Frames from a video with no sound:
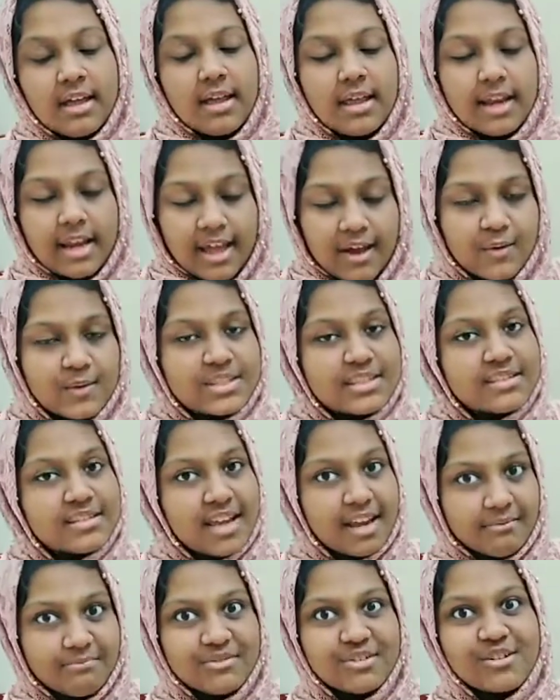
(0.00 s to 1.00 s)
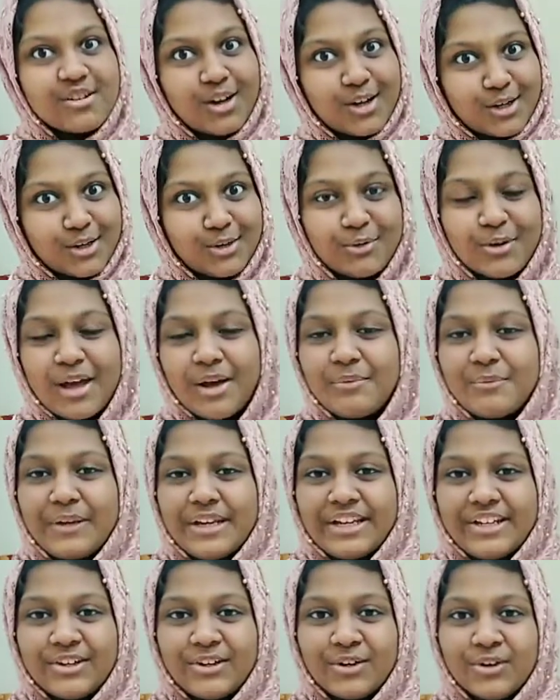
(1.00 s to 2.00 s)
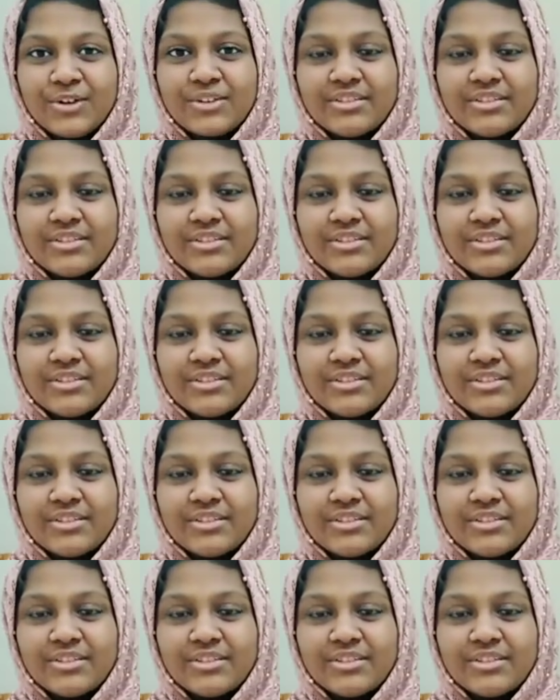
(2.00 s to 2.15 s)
Now it's time to conclude our video.